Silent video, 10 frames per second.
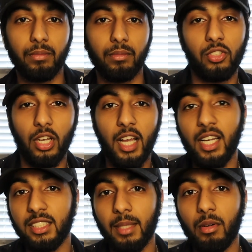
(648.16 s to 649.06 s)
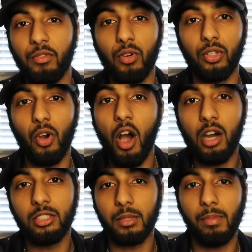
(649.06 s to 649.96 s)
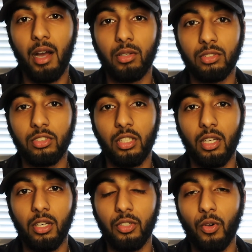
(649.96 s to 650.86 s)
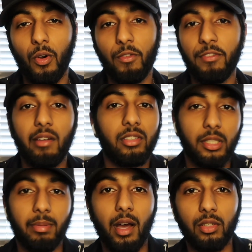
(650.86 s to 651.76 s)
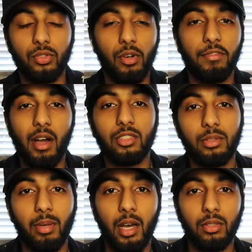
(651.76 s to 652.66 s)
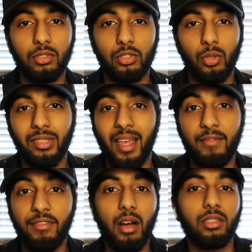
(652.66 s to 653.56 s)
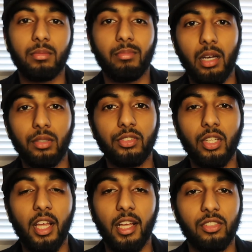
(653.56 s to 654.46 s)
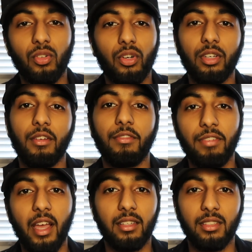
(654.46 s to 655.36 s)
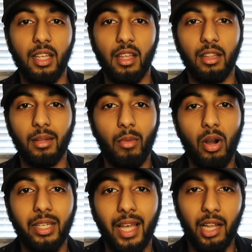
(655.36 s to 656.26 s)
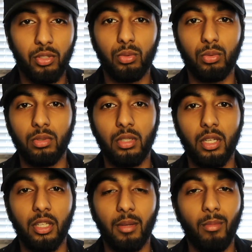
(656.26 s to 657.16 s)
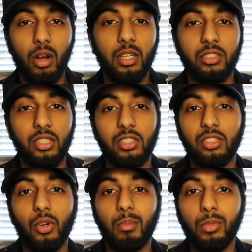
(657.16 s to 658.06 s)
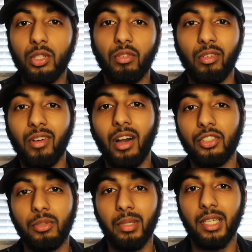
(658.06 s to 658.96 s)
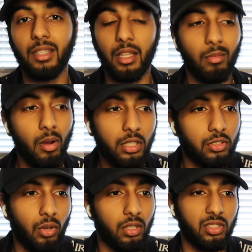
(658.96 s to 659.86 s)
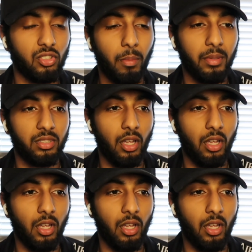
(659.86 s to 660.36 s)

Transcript: So like I said before, your £100, your £500, your £1,000, your £10,000 is not going to affect the market at all. The market is going to still move without you being there. The market's not going to stop and say,